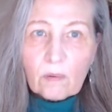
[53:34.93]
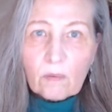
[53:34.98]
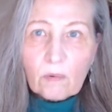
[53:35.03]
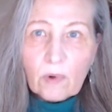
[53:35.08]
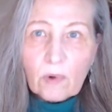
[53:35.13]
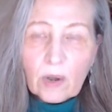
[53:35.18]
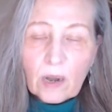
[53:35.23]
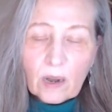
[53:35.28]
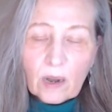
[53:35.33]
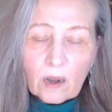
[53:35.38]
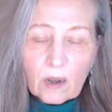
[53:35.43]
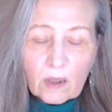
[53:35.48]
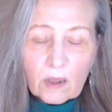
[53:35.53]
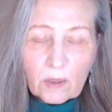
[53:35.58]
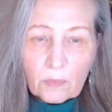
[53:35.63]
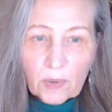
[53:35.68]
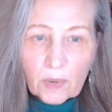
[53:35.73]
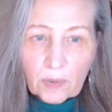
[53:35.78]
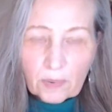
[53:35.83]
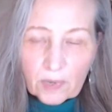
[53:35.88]
working on
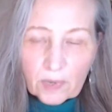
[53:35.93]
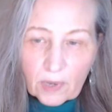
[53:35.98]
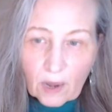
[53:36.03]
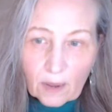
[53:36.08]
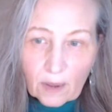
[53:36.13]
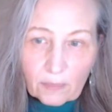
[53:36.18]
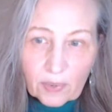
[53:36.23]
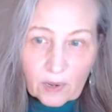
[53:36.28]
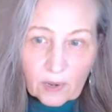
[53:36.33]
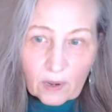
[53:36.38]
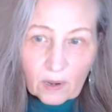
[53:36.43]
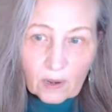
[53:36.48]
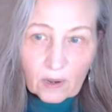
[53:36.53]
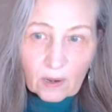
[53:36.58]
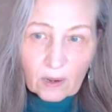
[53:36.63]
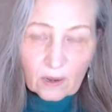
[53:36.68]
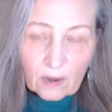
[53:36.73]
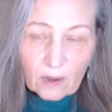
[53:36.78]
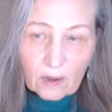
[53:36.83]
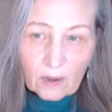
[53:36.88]
other people's
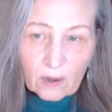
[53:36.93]
IP,